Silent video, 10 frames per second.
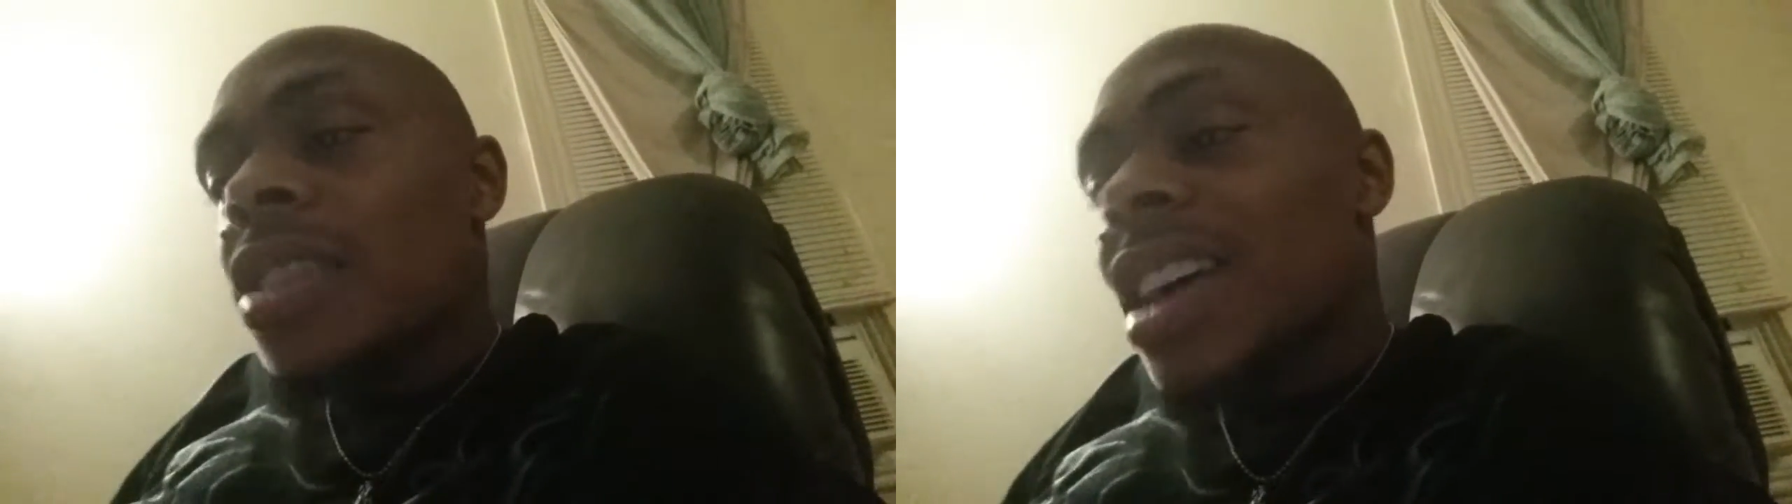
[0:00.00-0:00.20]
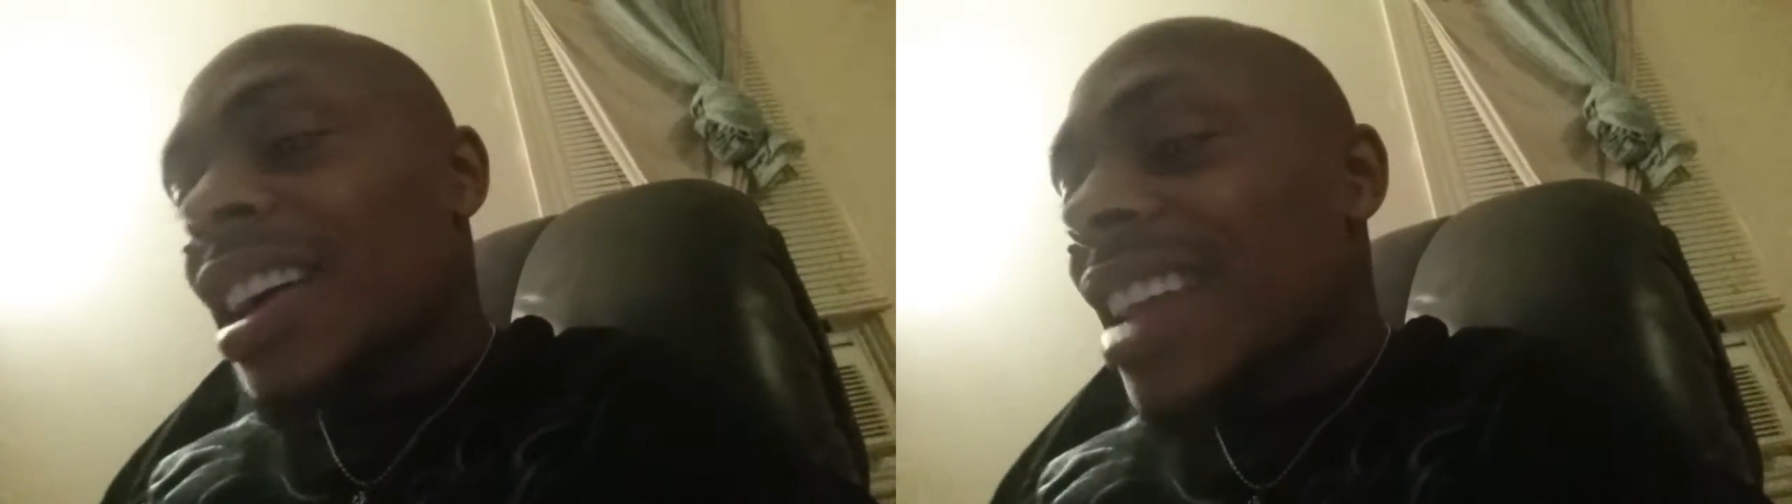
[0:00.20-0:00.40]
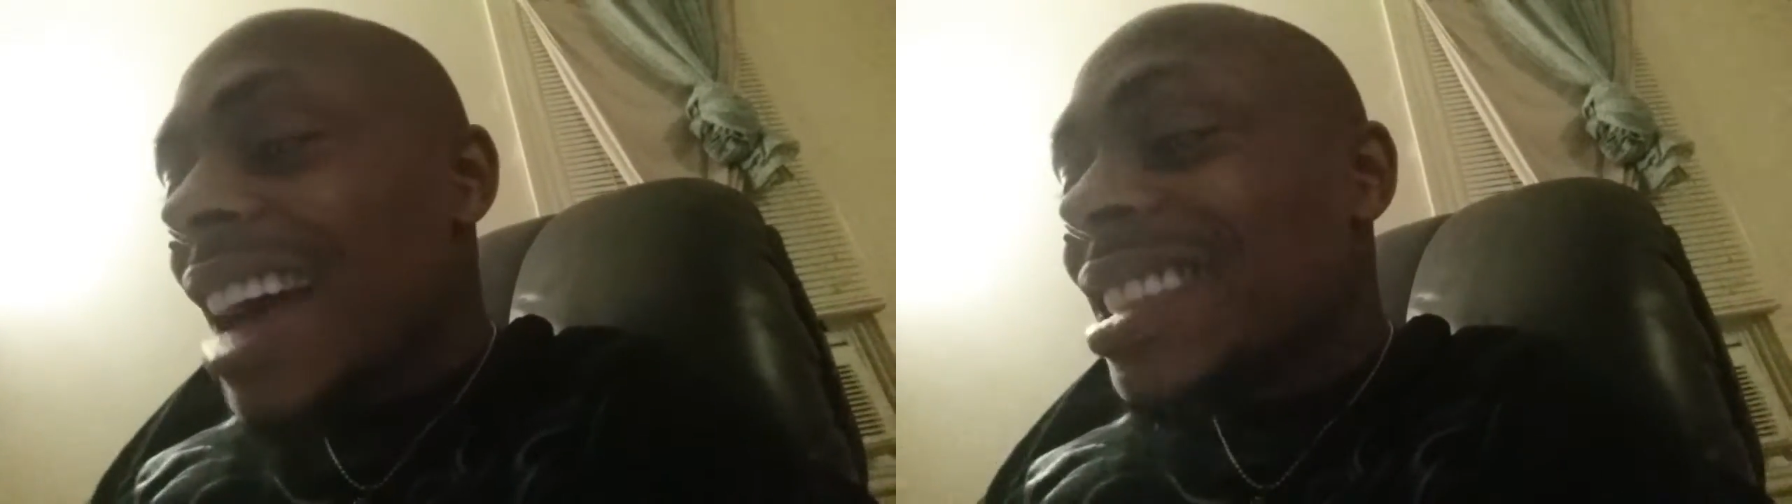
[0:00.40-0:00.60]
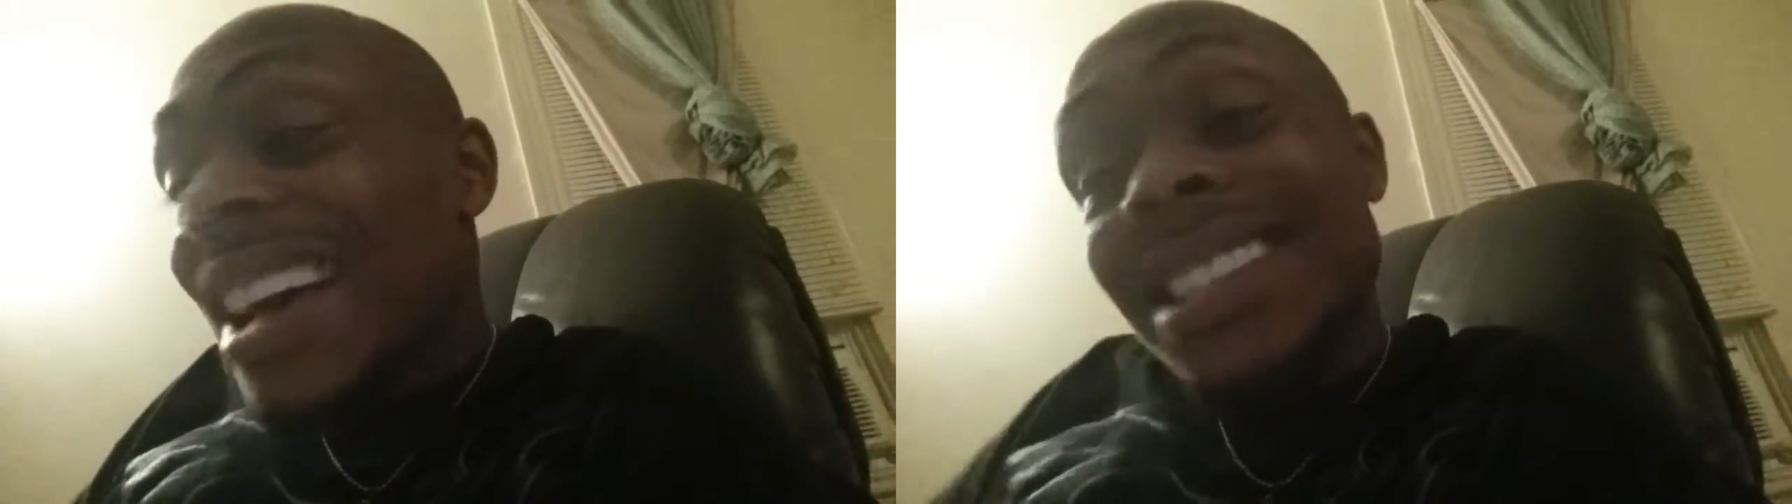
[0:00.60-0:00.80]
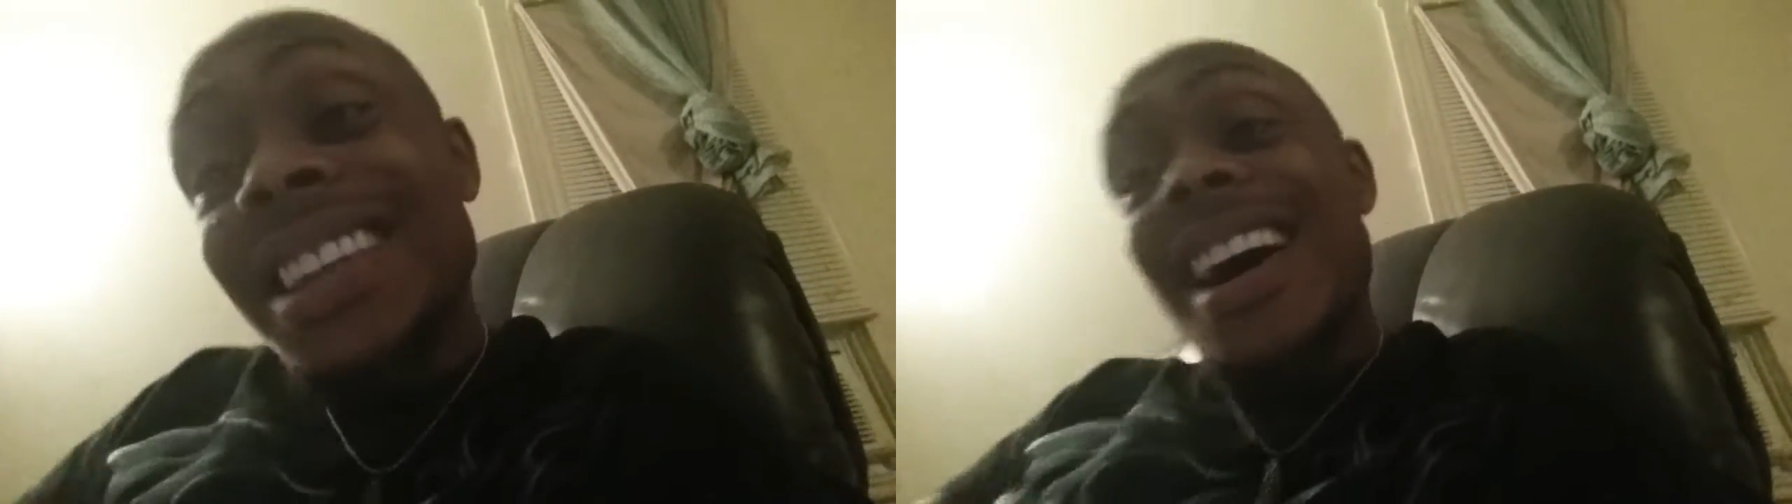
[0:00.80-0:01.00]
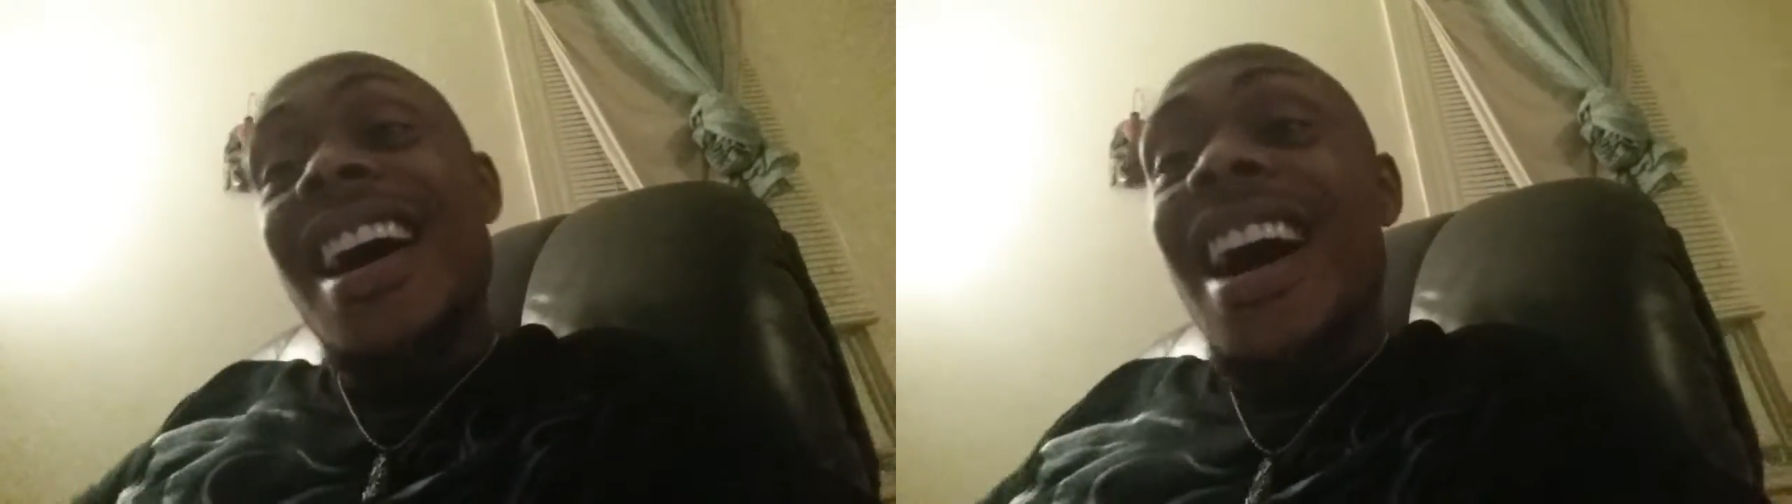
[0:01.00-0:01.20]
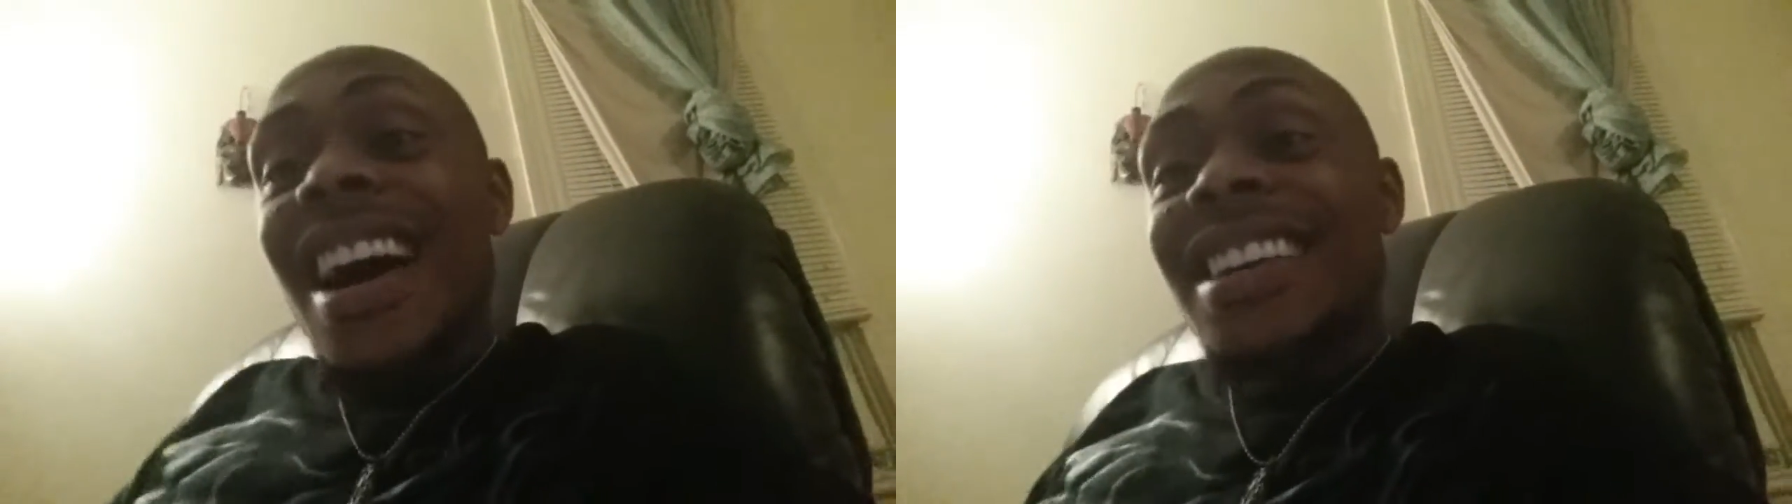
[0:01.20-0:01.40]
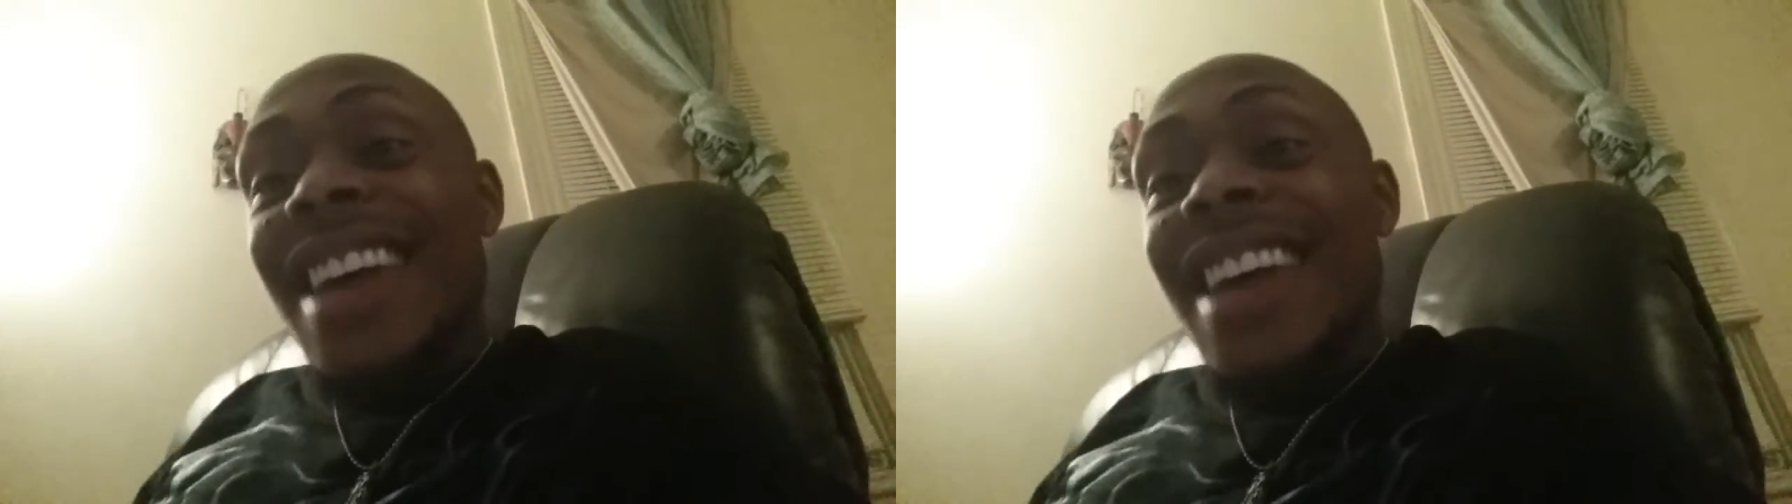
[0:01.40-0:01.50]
Nikola Tesla,